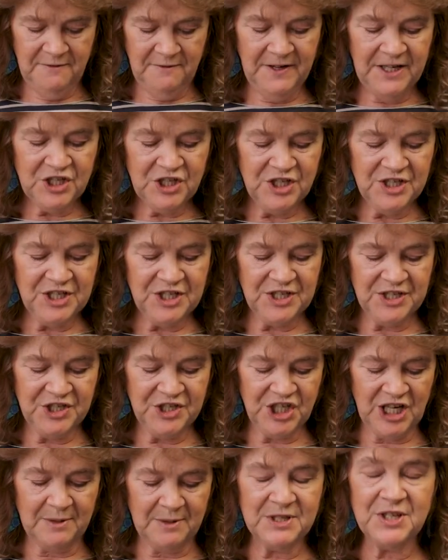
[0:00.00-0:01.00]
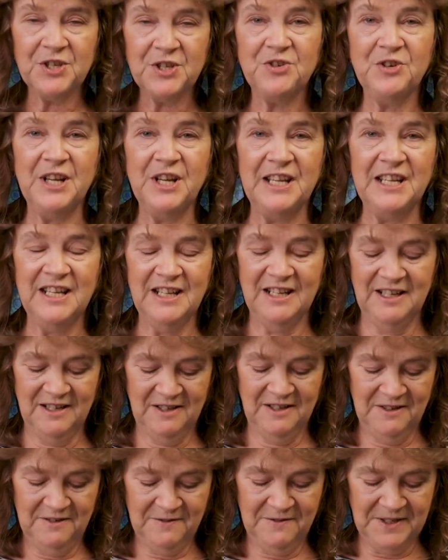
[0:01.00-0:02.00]
Ephesians chapter three,
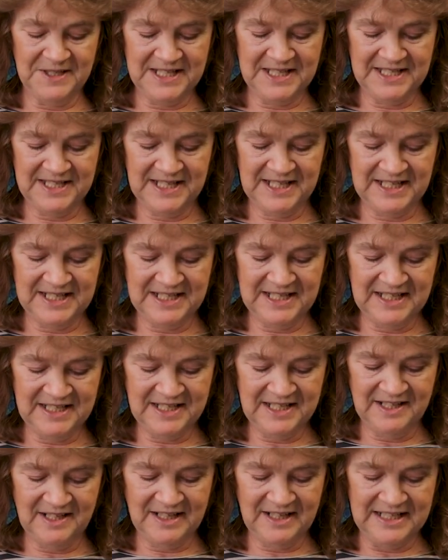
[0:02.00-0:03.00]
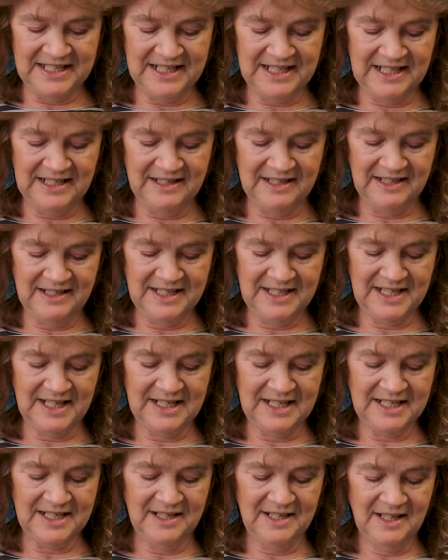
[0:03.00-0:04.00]
verses sixteen to nineteen
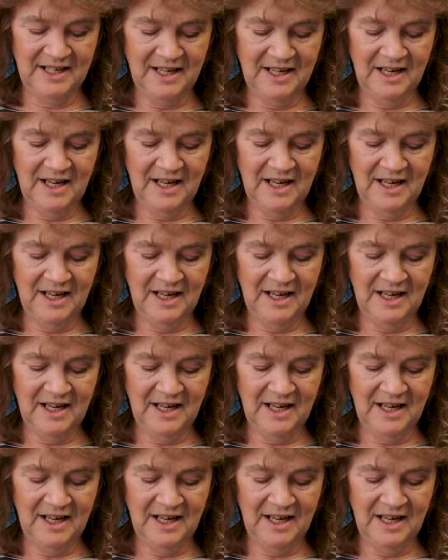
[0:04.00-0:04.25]
says,